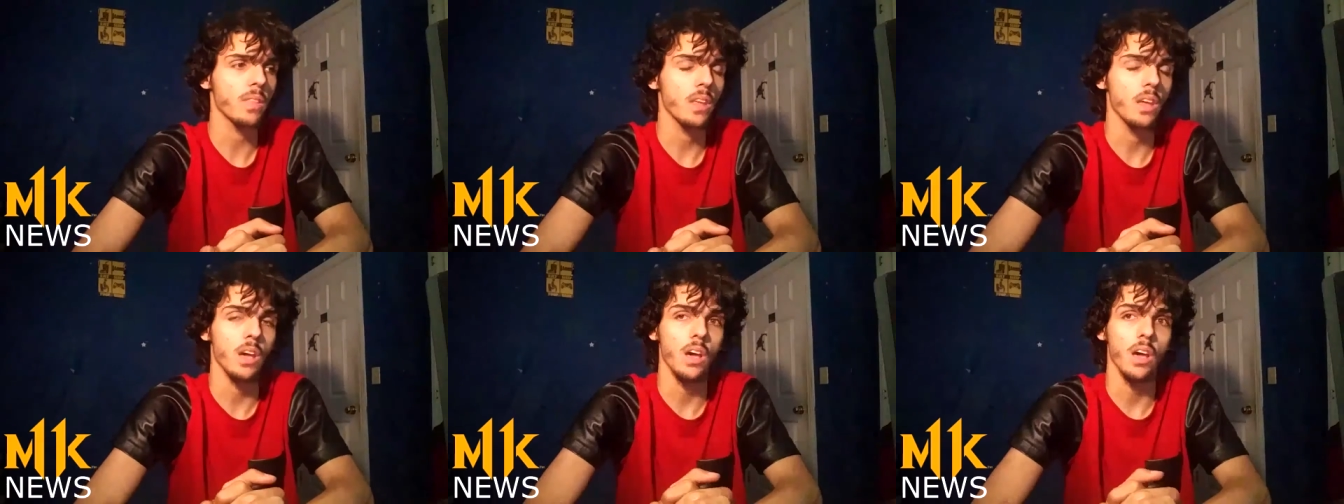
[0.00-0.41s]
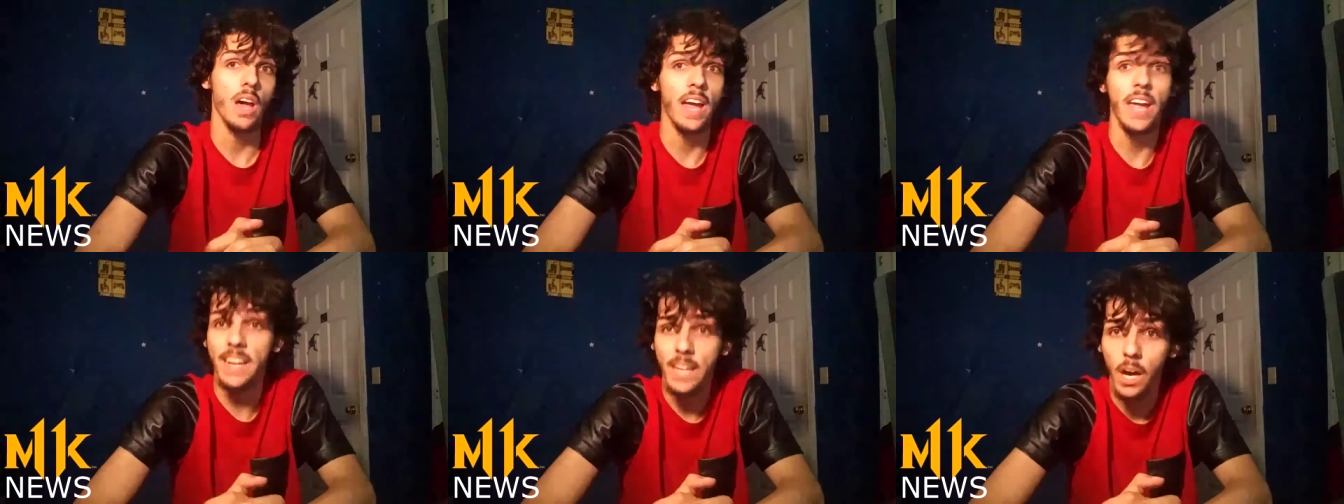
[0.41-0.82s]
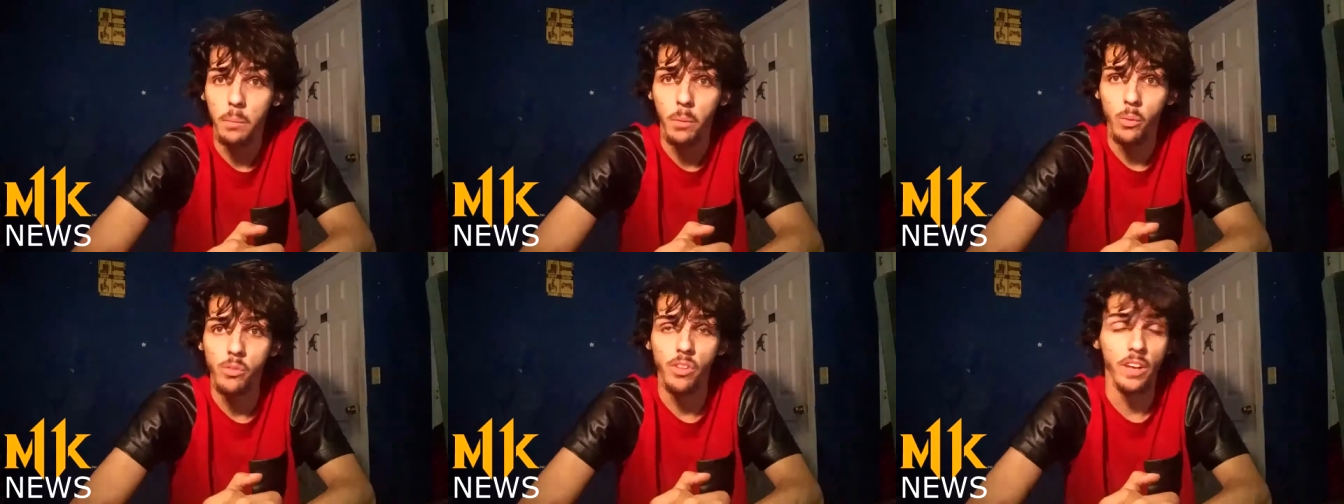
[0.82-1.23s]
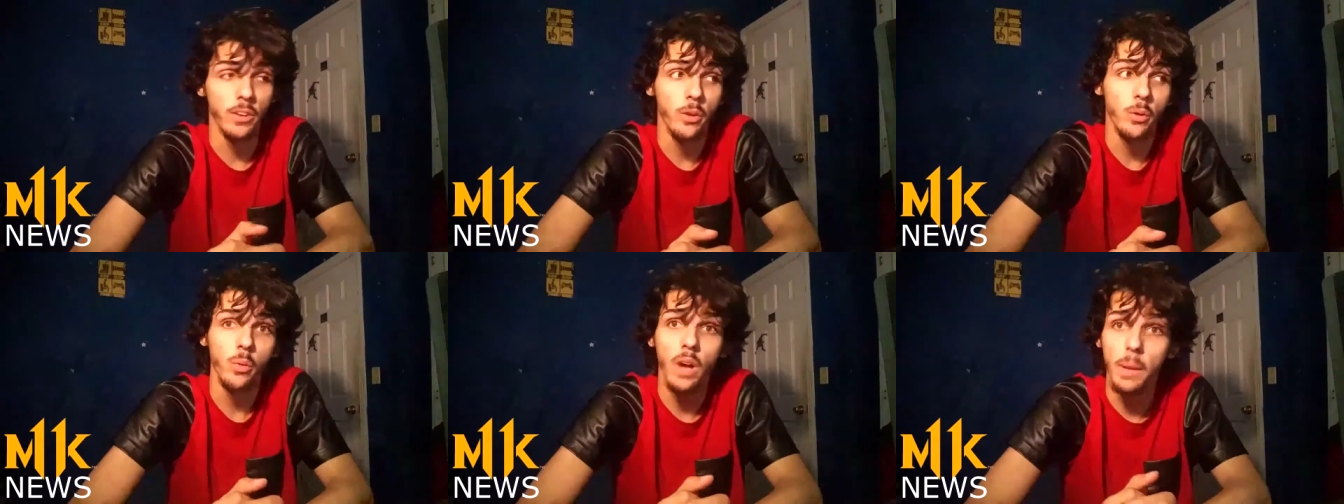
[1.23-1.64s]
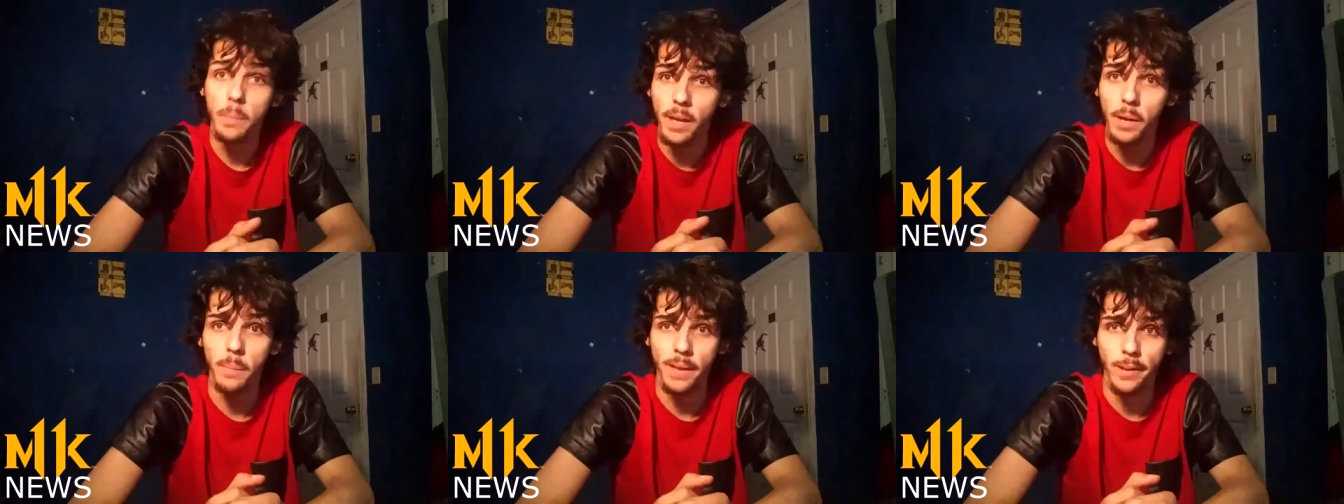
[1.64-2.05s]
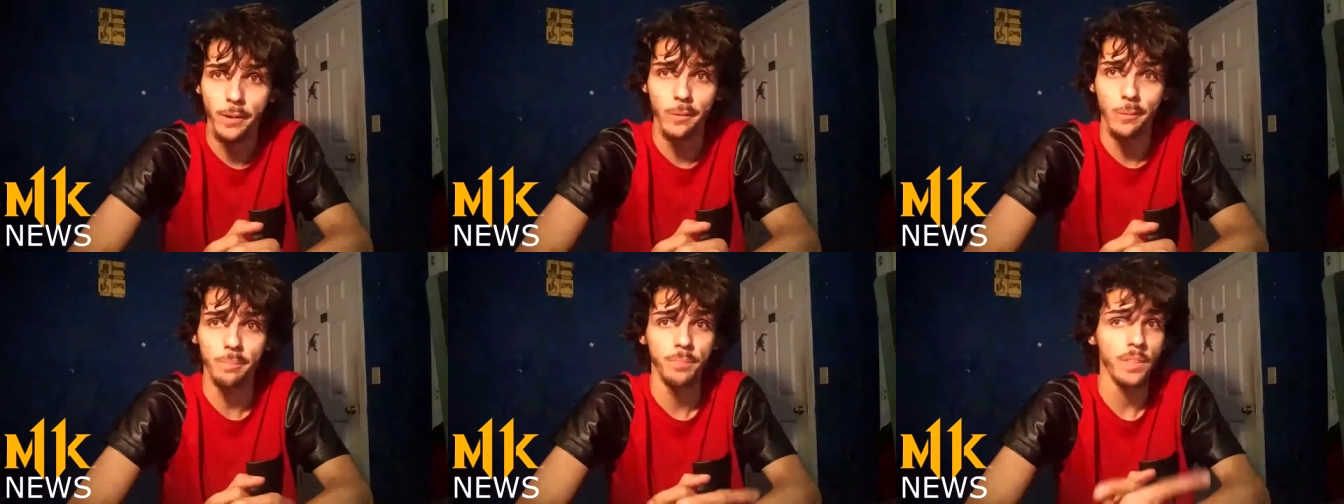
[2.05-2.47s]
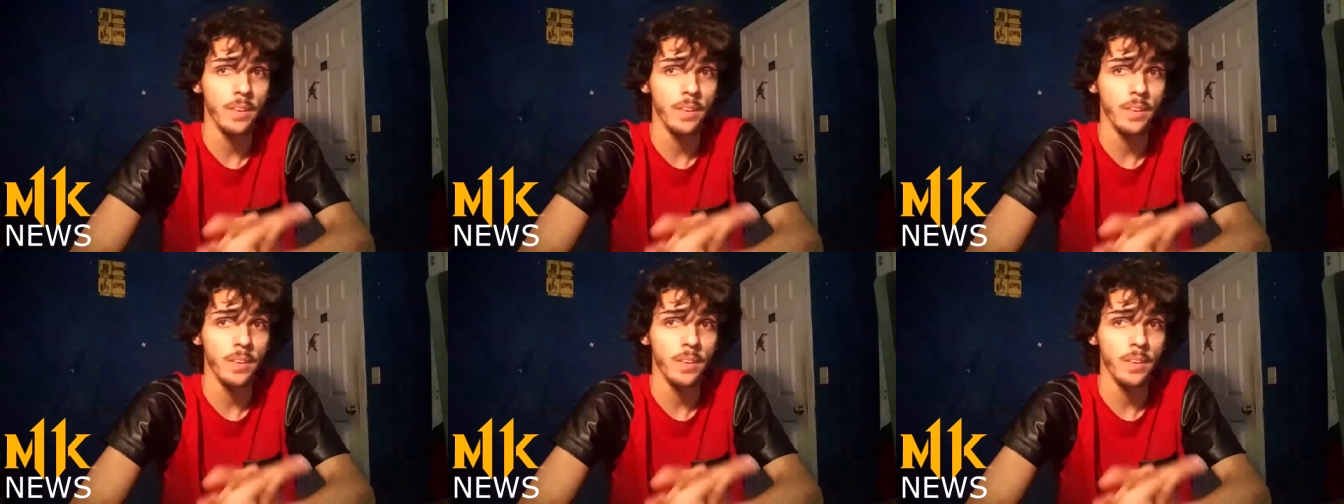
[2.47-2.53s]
Uh, I hate combos. I do. I make up my own